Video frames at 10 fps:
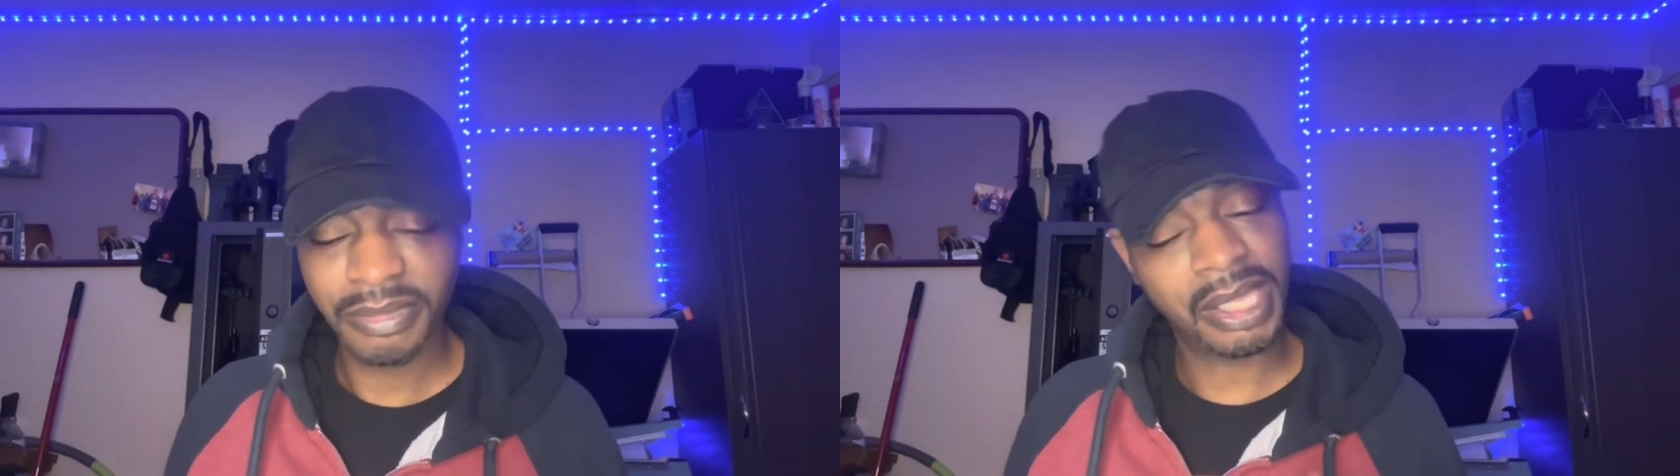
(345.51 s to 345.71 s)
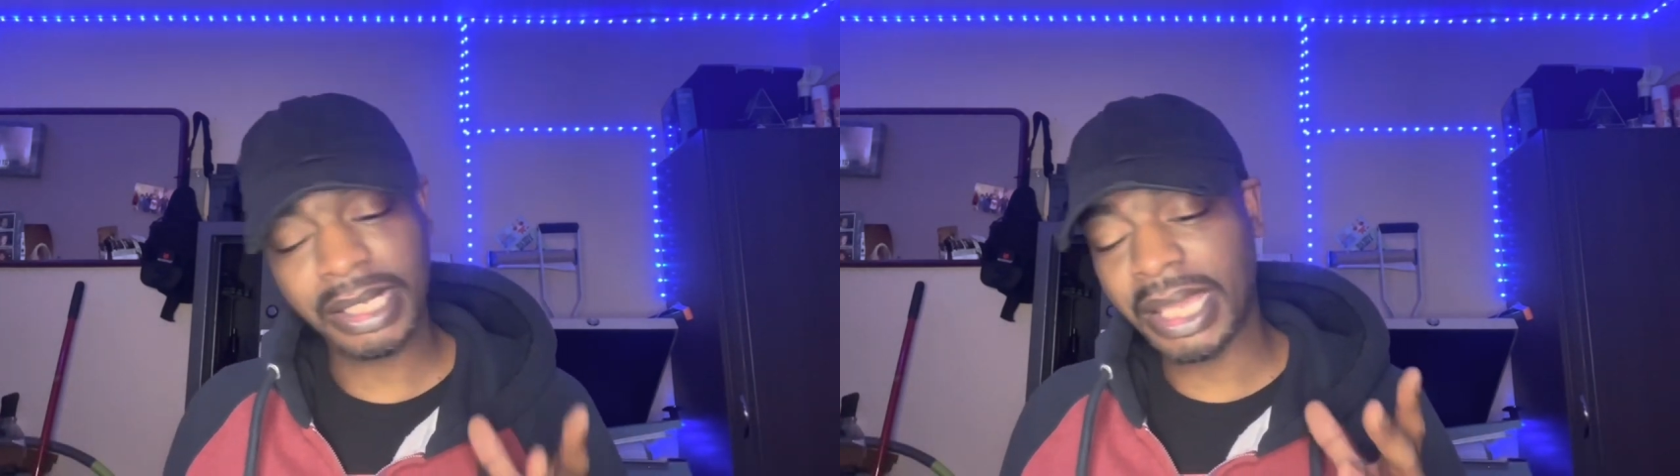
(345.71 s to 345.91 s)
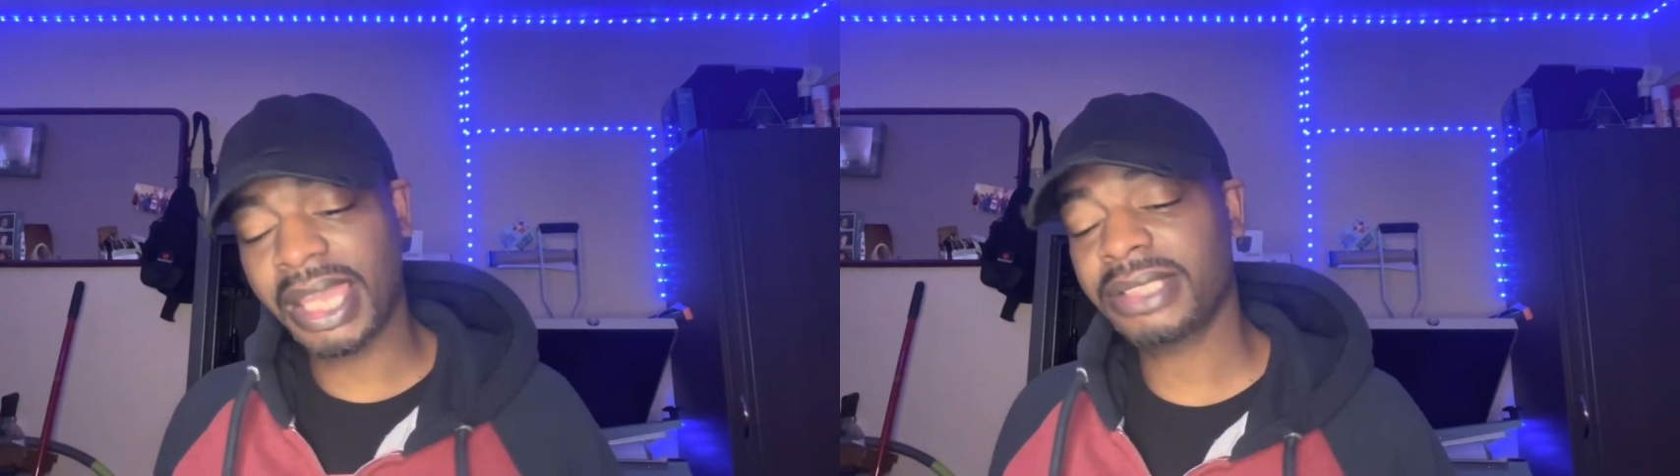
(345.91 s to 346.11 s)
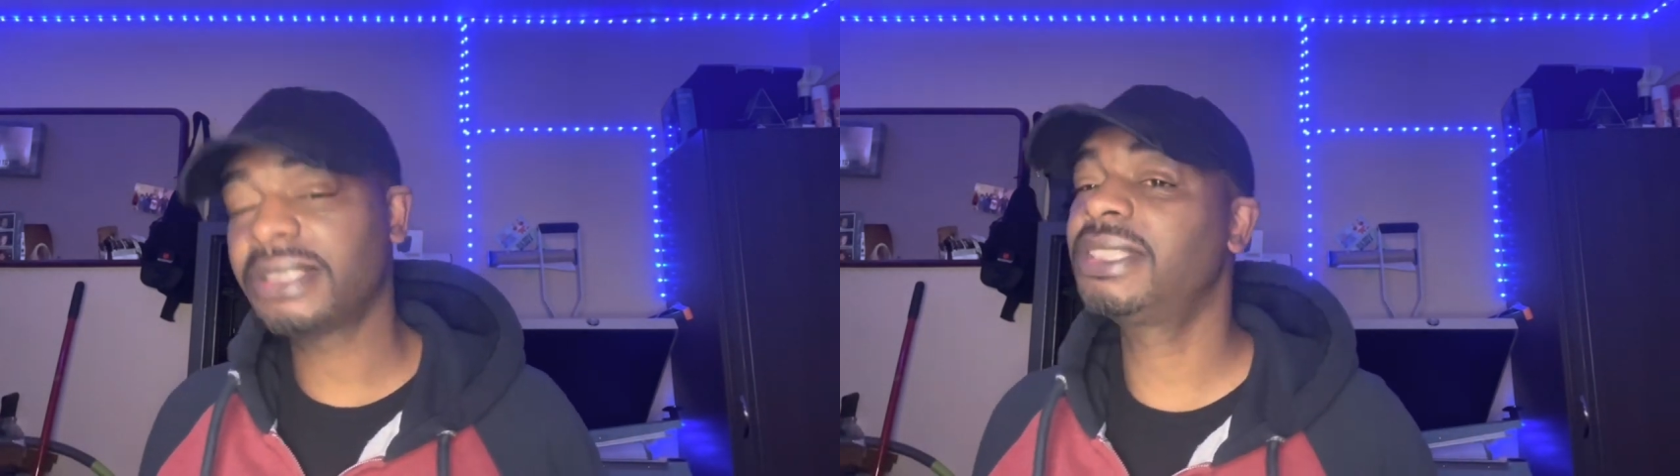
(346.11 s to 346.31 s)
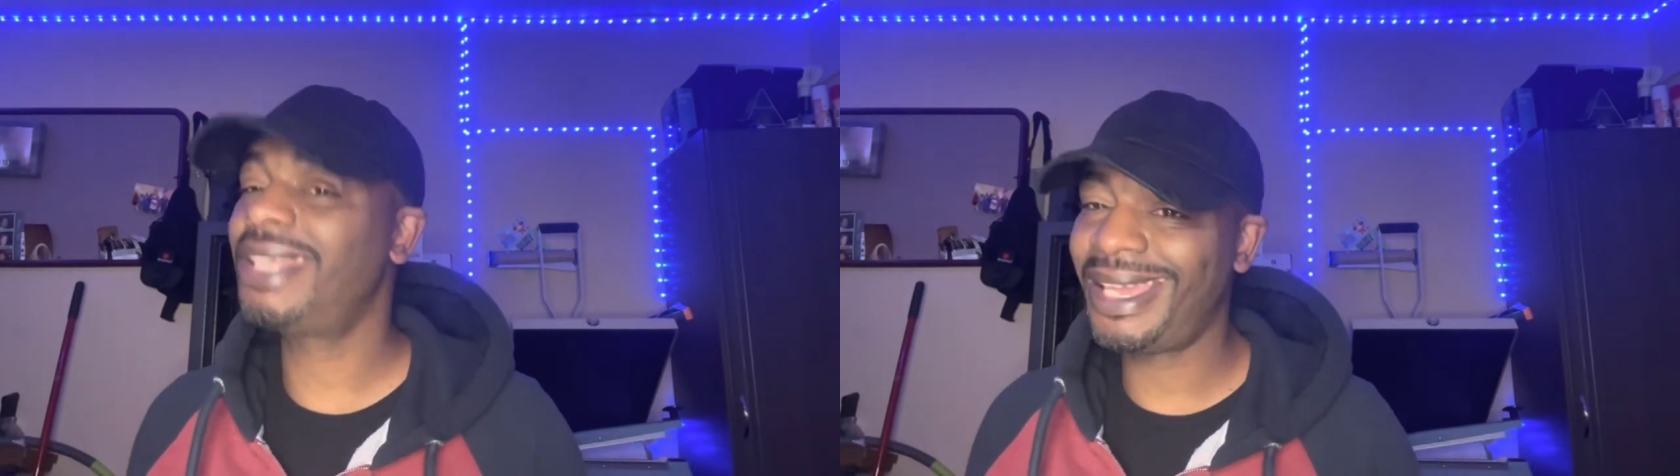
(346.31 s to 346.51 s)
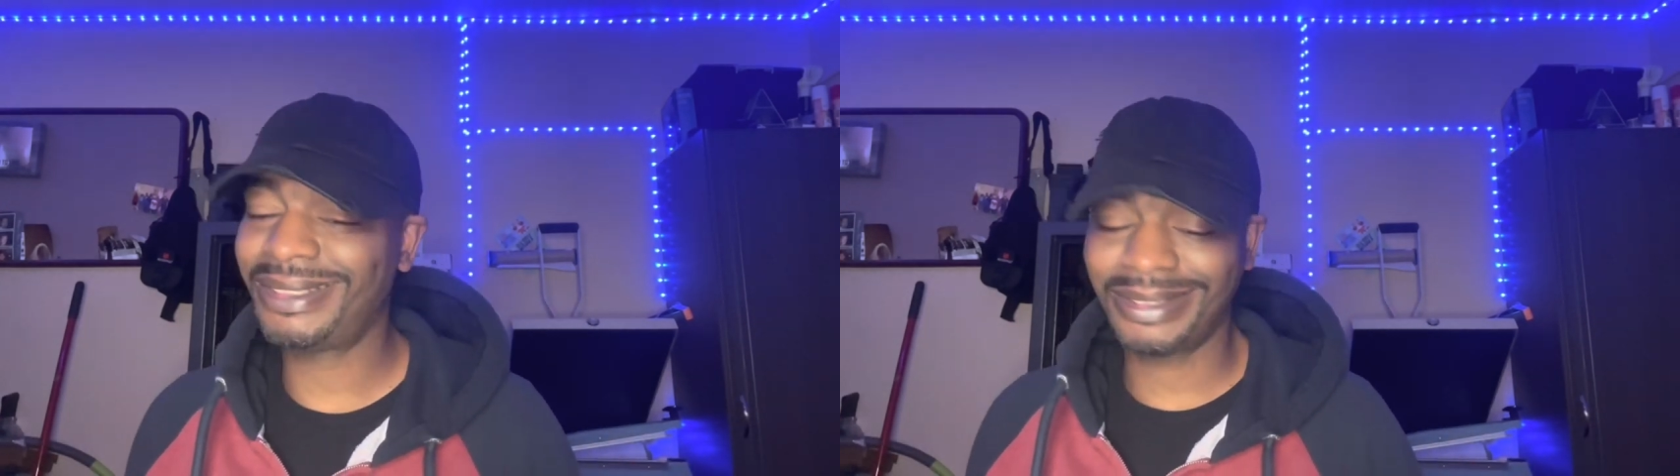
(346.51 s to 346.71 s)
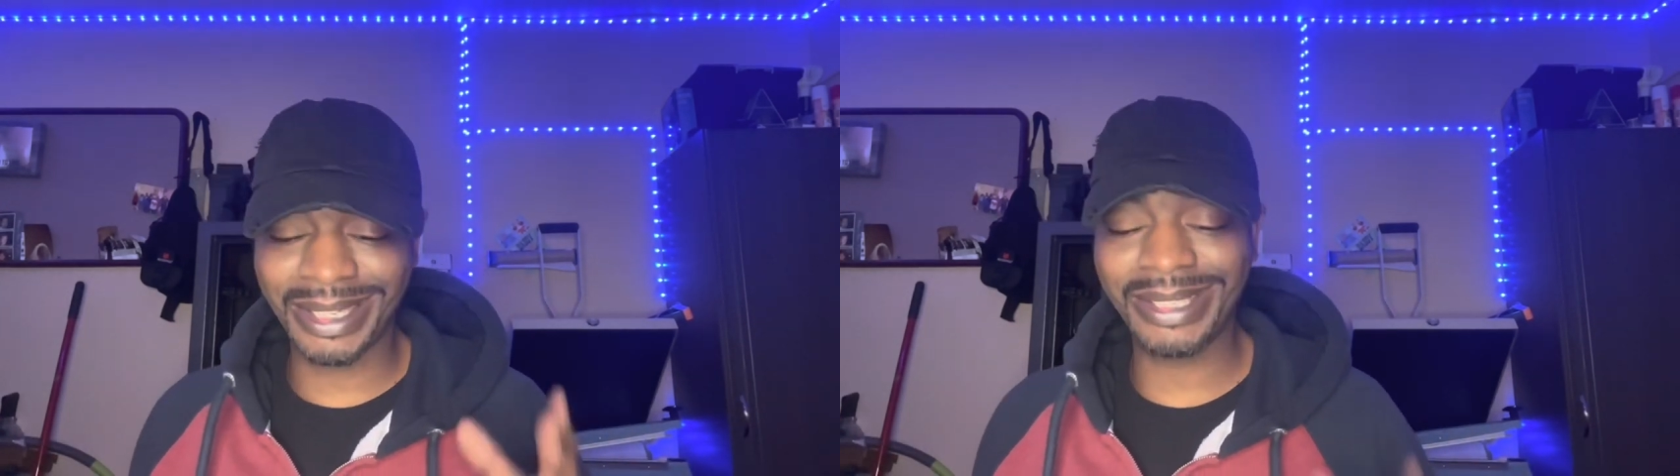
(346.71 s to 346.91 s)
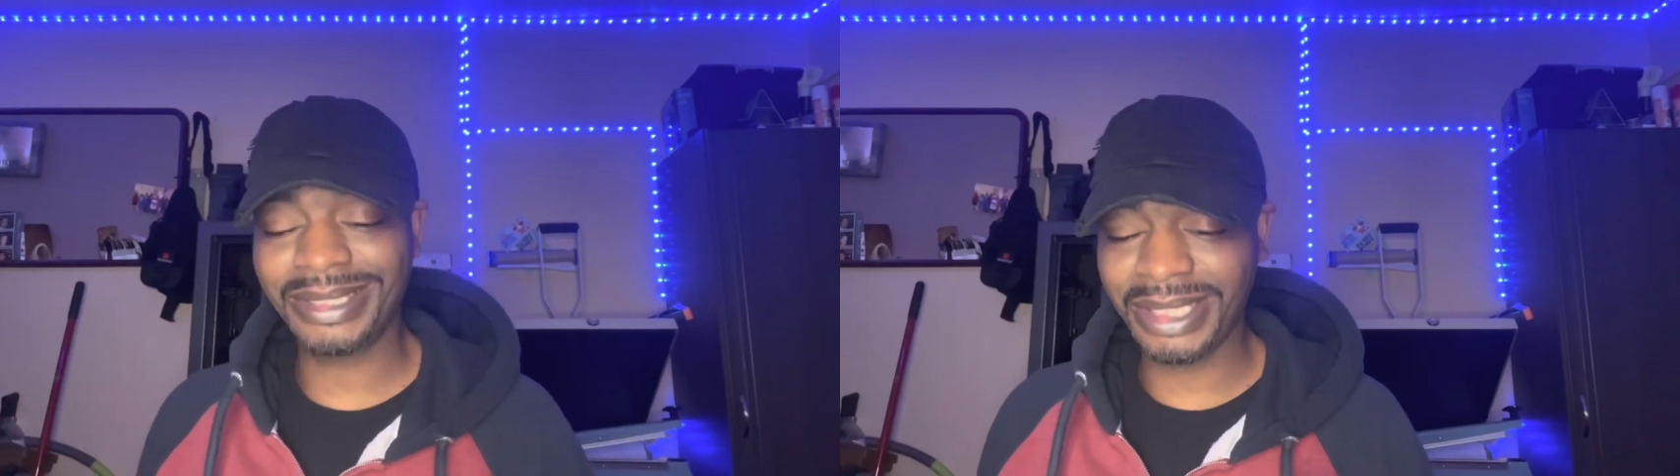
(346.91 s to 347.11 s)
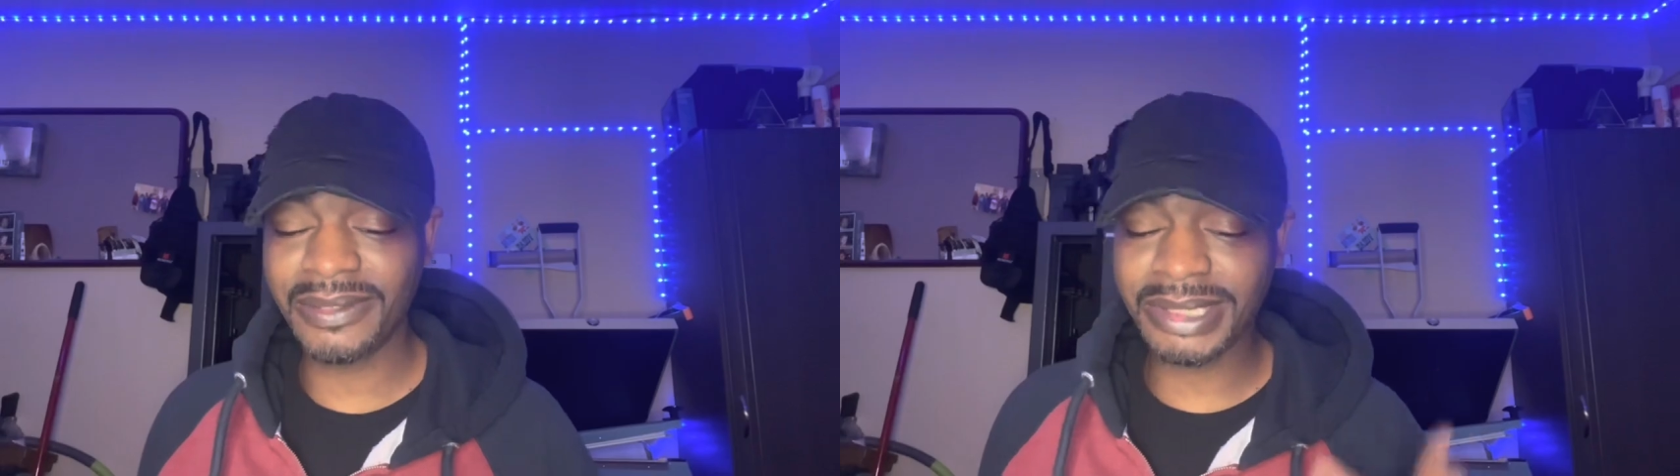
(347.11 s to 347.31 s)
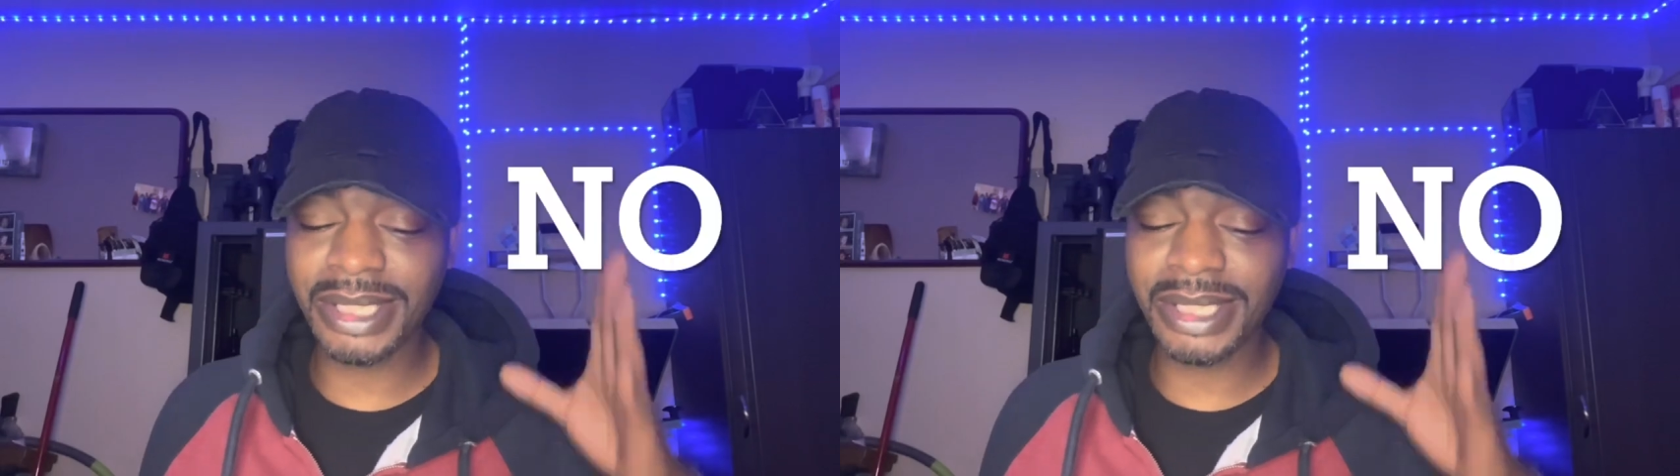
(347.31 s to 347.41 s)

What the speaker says: And the answer to that, the ATF says